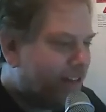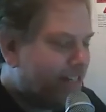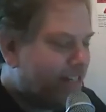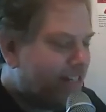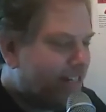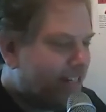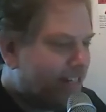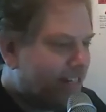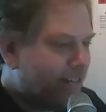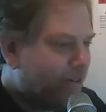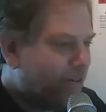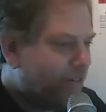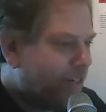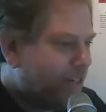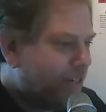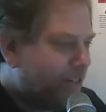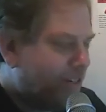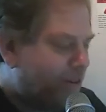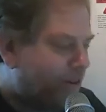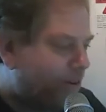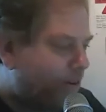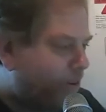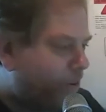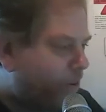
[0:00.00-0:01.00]
You're
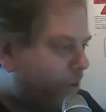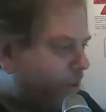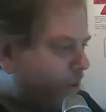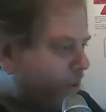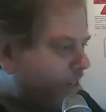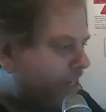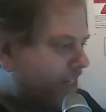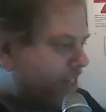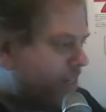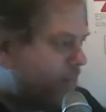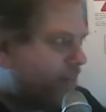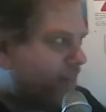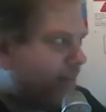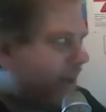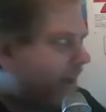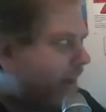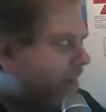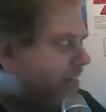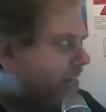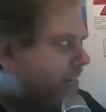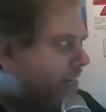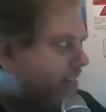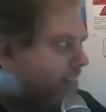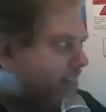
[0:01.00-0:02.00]
old. It's a fact.
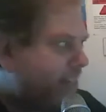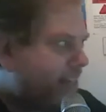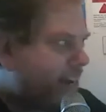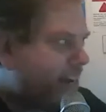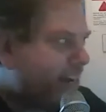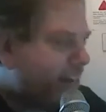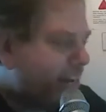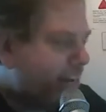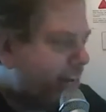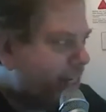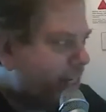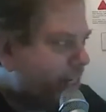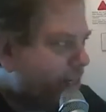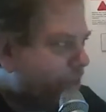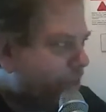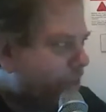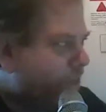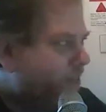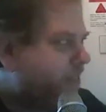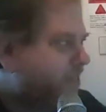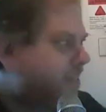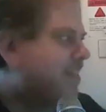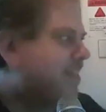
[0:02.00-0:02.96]
It's not an insult.